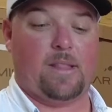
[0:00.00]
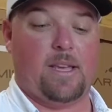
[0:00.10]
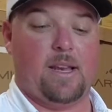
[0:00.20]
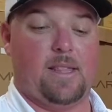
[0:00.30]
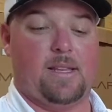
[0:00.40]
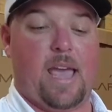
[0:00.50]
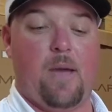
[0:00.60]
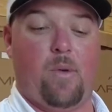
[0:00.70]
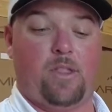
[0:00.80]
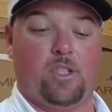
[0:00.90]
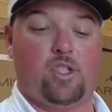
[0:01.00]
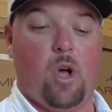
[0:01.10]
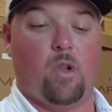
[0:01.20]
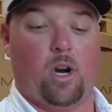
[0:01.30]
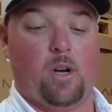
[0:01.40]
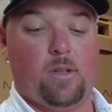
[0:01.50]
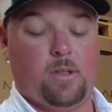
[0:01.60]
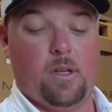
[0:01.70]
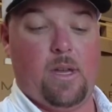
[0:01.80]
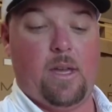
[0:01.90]
end of the day with the solar,
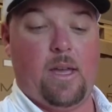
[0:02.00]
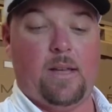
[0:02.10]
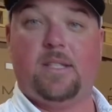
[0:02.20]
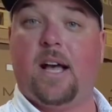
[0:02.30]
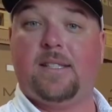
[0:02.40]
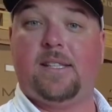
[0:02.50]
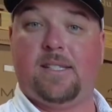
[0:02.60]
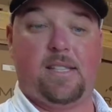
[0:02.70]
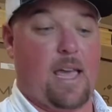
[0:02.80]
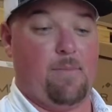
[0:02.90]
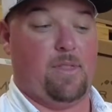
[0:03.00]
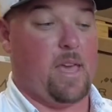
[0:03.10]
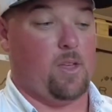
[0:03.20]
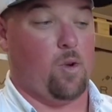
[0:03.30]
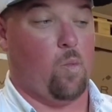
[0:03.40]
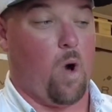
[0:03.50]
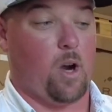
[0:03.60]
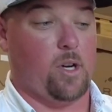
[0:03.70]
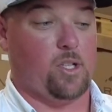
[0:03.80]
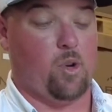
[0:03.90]
does the same thing. Your
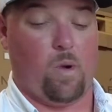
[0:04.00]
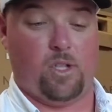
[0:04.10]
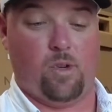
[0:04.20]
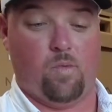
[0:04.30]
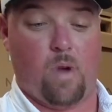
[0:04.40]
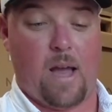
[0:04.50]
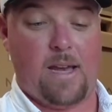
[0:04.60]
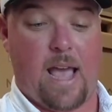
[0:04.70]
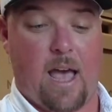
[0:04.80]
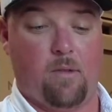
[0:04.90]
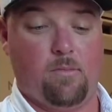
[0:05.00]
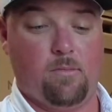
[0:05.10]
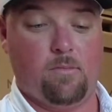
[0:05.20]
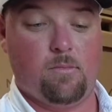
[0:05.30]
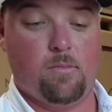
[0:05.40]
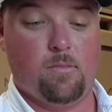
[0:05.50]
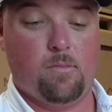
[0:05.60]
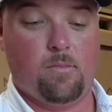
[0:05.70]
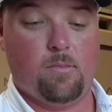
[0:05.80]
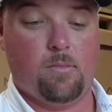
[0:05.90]
water is going to run down,
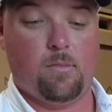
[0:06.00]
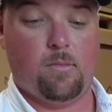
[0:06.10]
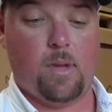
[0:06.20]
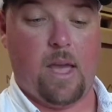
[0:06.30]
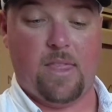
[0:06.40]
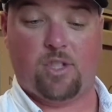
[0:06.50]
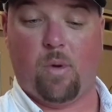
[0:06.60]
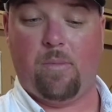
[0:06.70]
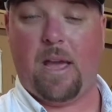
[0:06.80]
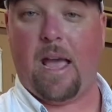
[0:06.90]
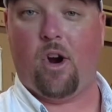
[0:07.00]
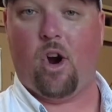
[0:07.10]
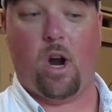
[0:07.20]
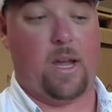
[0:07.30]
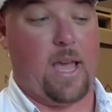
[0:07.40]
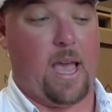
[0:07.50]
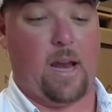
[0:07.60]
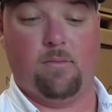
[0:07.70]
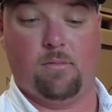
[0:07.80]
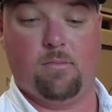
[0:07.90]
and this would be a
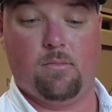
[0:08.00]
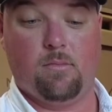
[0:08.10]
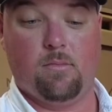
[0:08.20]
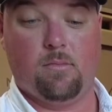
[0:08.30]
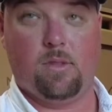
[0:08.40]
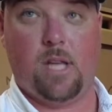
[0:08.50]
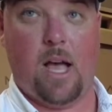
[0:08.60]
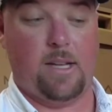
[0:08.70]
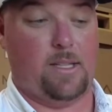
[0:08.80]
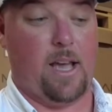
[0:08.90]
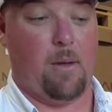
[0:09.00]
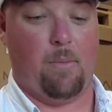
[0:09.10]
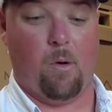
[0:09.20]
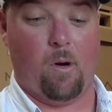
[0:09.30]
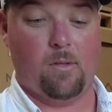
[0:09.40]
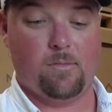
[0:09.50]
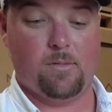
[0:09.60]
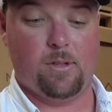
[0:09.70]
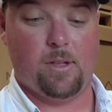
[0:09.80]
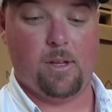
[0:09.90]
hurricane size downpour,
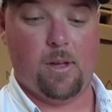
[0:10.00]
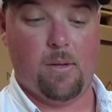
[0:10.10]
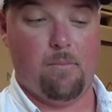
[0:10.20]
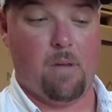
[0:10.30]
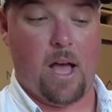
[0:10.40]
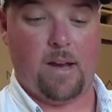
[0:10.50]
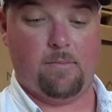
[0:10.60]
but